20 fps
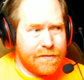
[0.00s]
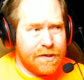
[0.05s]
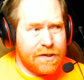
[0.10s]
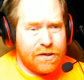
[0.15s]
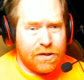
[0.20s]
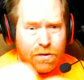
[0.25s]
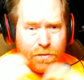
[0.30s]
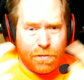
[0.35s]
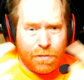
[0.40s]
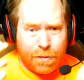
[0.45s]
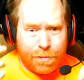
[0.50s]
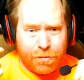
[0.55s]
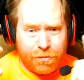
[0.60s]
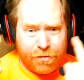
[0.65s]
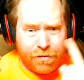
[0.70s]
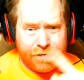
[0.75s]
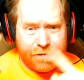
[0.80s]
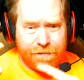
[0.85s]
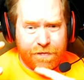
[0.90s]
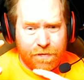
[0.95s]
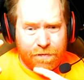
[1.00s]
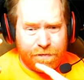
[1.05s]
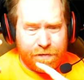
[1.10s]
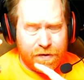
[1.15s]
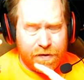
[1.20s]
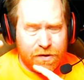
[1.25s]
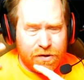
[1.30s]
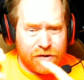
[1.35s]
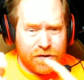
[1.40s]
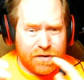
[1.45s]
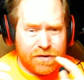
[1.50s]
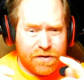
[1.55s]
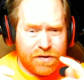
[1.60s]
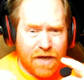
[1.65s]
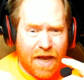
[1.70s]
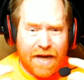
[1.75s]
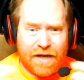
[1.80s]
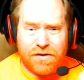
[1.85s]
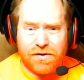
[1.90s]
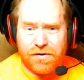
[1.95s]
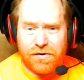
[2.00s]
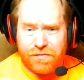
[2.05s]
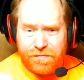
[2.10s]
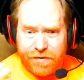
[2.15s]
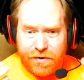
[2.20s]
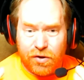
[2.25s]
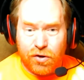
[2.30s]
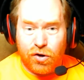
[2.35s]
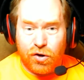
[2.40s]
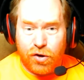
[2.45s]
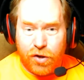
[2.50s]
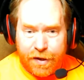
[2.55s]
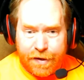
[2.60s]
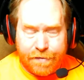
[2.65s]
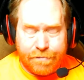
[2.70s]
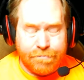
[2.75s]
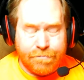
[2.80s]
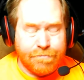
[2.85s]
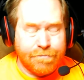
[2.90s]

So my peripheral vision's actually returning,